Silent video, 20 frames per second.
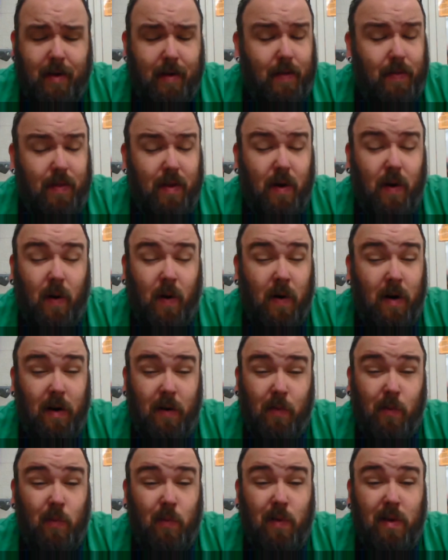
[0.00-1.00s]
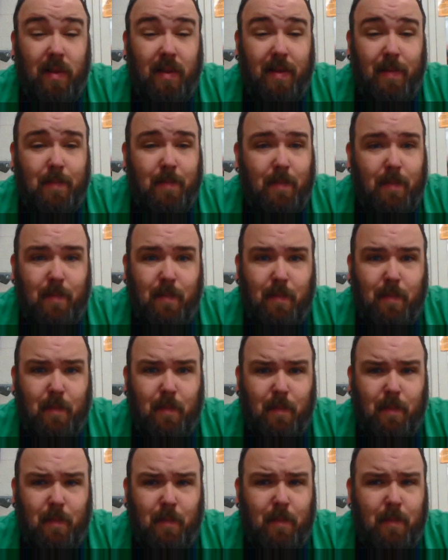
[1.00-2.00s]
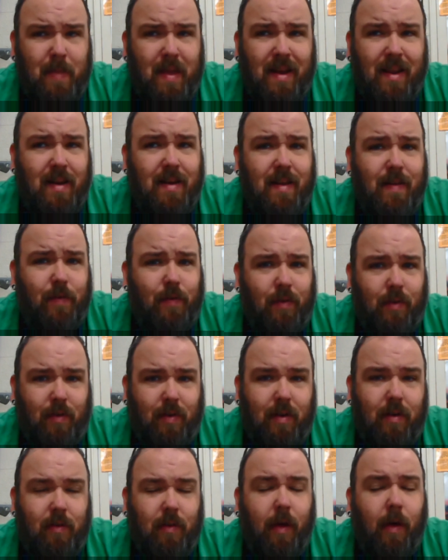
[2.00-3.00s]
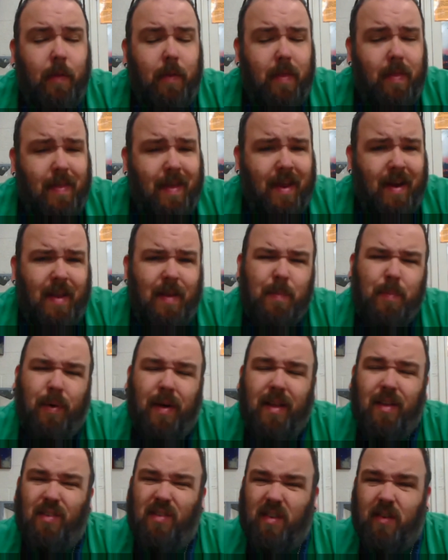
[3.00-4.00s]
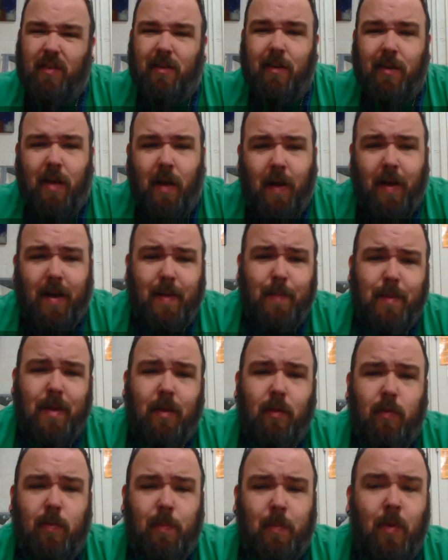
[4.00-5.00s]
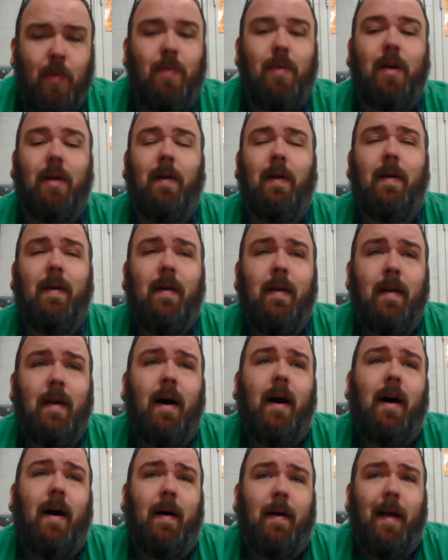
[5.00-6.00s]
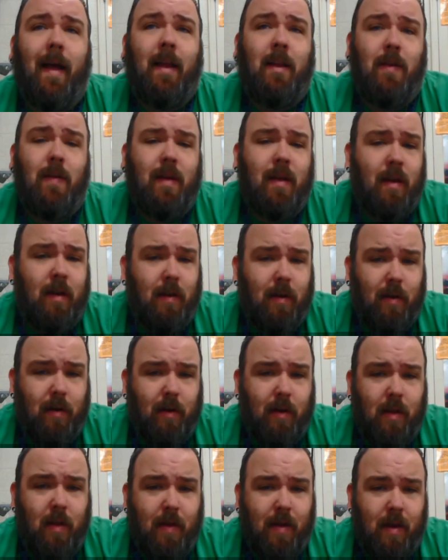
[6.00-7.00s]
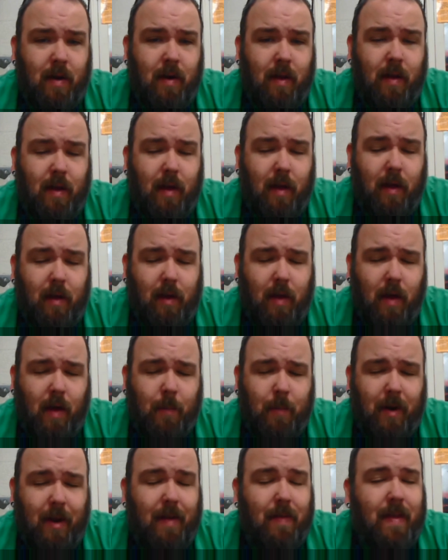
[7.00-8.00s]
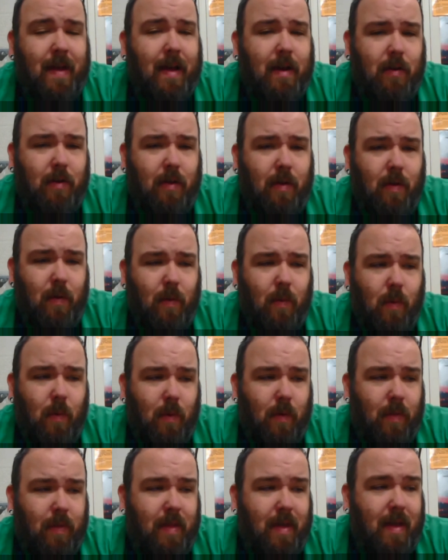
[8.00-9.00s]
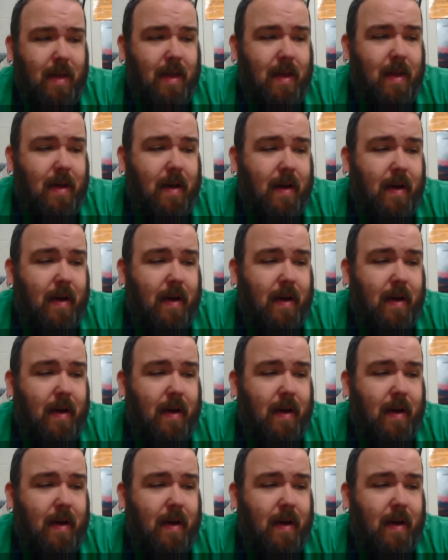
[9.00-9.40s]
There aren't really many differences other than it plays just a tiny bit smoother, and you can accommodate that to the